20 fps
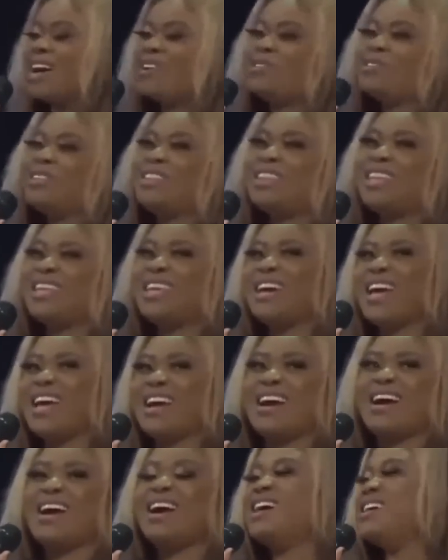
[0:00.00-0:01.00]
I don't think
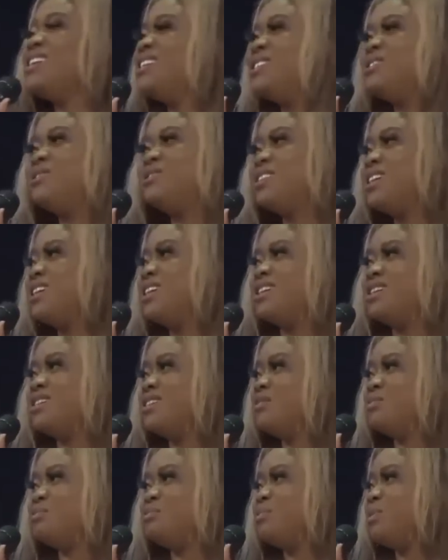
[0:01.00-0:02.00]
I can handle
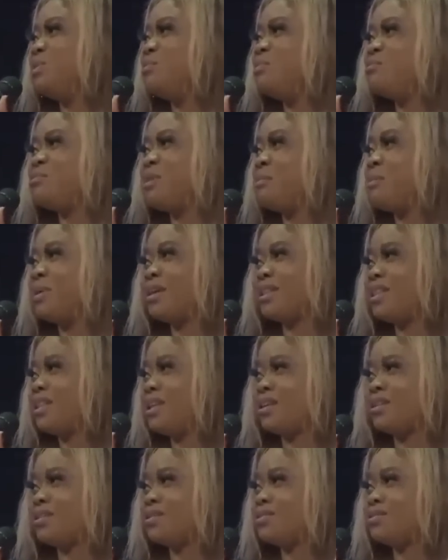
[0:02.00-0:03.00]
the baby mama
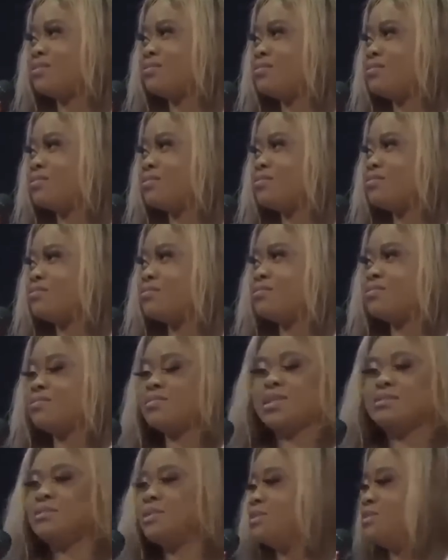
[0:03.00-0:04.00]
thing. You cannot.